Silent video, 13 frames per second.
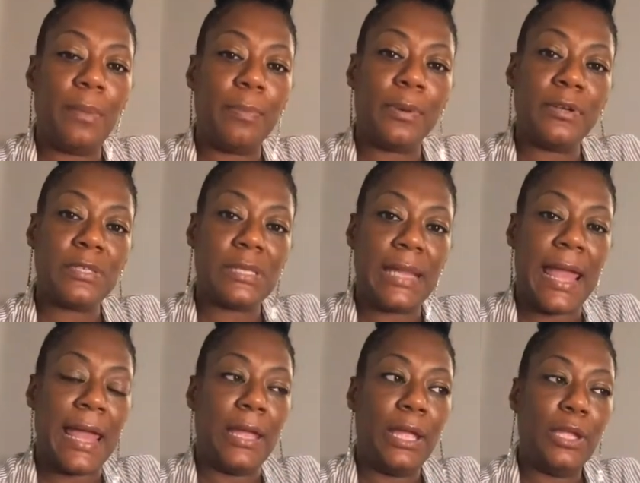a person
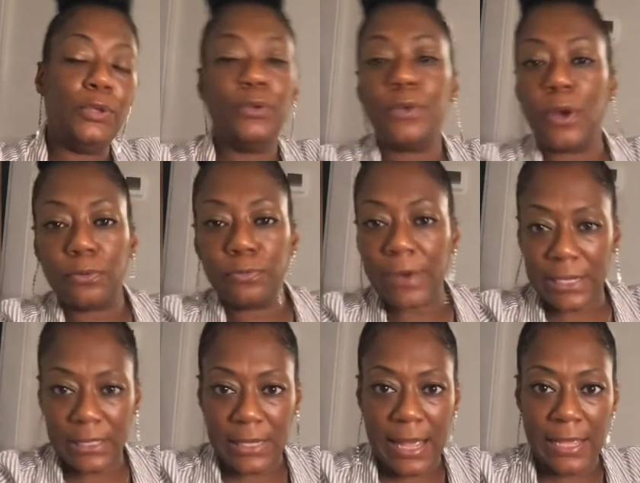that you don't
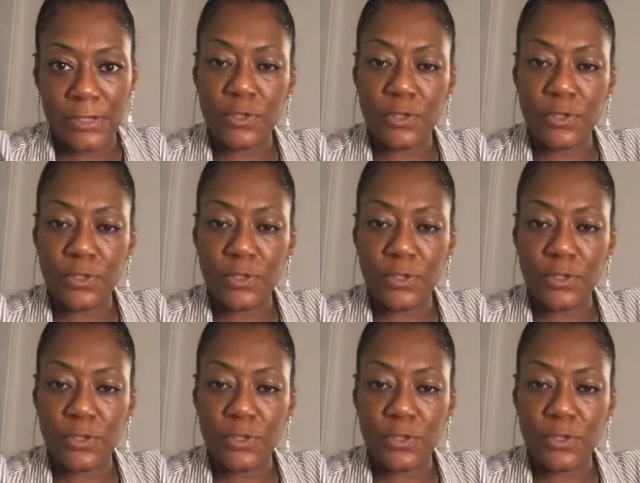recognize.